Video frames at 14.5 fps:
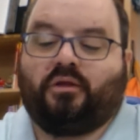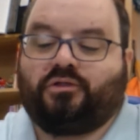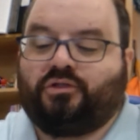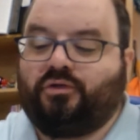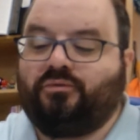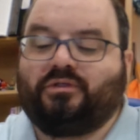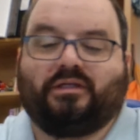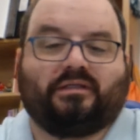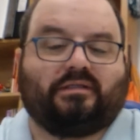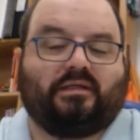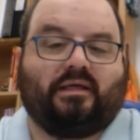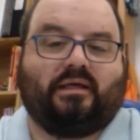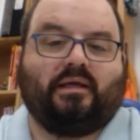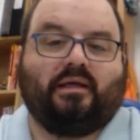to
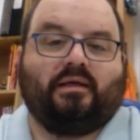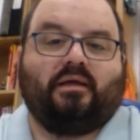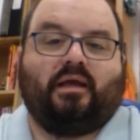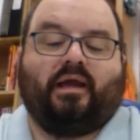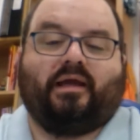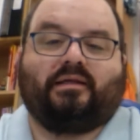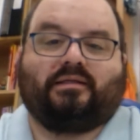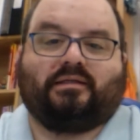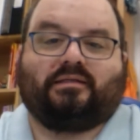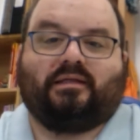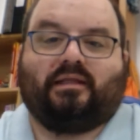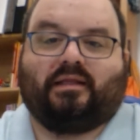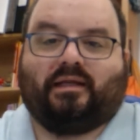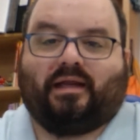Disney, and
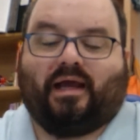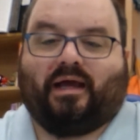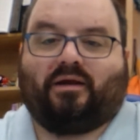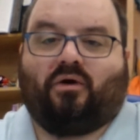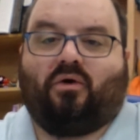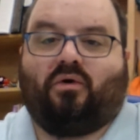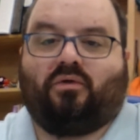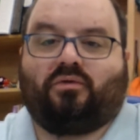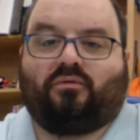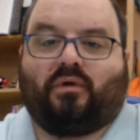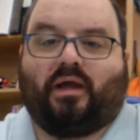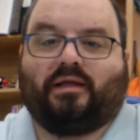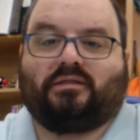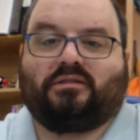Disney then had all the
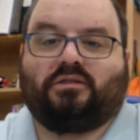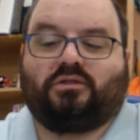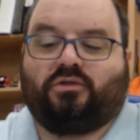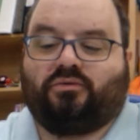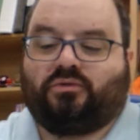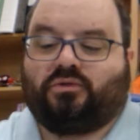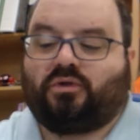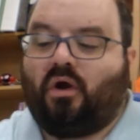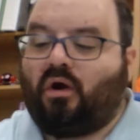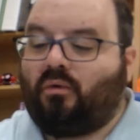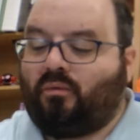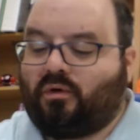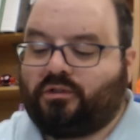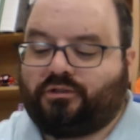rights to Star
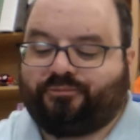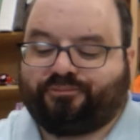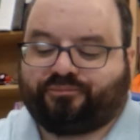Wars.